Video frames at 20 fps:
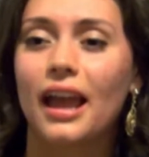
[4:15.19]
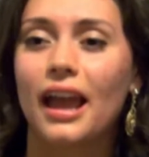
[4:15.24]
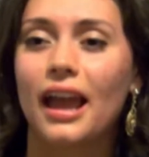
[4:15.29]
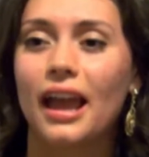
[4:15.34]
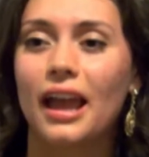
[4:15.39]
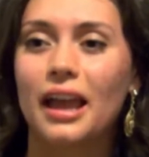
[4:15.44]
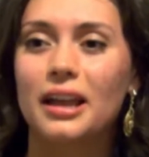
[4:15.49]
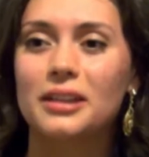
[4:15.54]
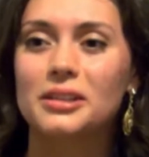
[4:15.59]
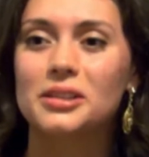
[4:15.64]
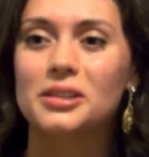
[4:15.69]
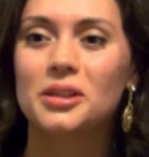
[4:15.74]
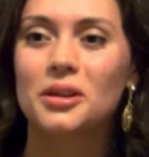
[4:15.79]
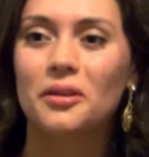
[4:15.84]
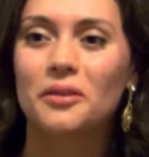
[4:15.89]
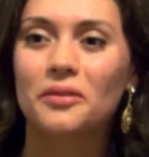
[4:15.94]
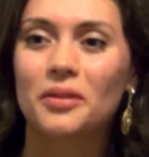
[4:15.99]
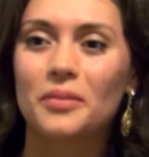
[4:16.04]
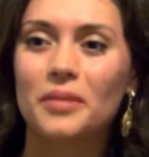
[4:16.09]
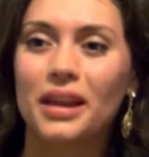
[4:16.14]
And
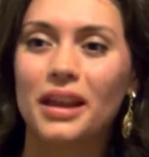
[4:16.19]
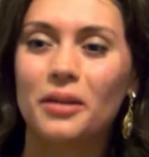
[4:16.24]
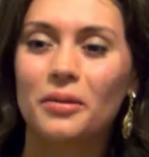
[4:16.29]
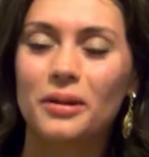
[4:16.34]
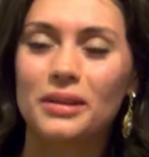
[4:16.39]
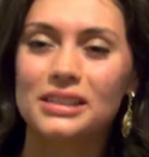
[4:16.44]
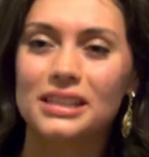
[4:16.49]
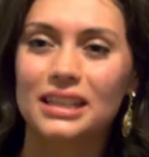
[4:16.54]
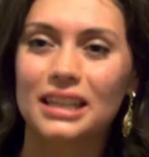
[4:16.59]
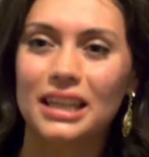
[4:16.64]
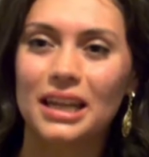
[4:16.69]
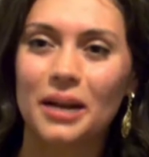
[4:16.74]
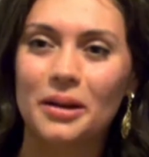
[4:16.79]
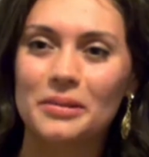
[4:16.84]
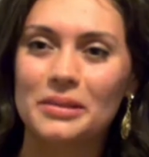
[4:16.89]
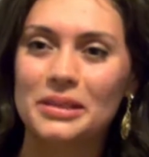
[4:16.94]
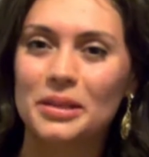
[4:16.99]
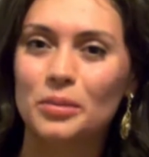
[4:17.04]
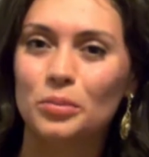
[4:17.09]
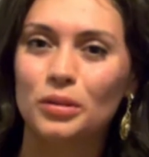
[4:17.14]
so for me, it wasn't that I
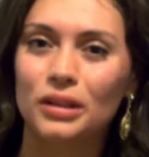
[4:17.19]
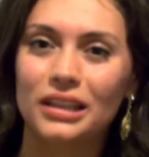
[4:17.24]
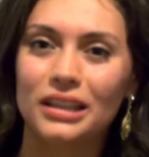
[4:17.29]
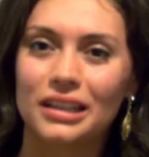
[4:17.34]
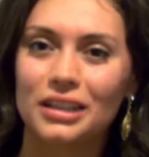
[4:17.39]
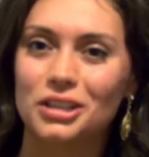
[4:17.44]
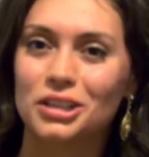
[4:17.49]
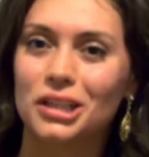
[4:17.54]
was completely